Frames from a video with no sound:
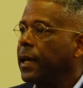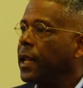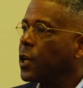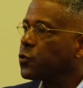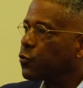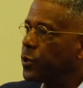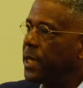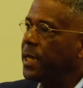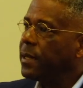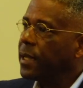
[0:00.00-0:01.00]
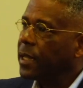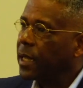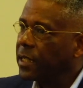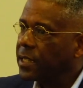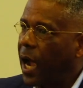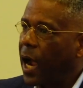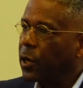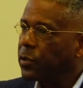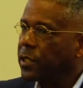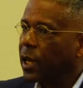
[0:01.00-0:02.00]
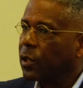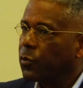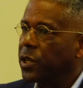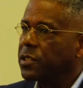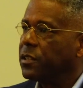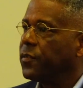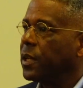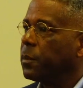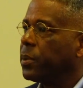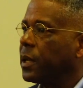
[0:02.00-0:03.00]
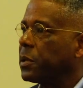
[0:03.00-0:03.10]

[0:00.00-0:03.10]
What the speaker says: And that's read the entire Declaration of Independence.